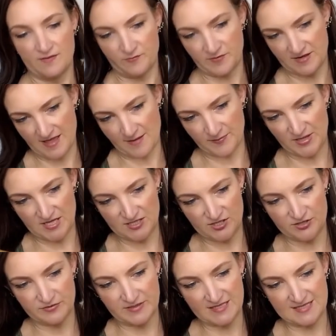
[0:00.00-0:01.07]
where that
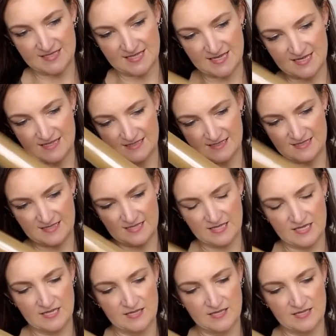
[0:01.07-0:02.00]
pinch twist is.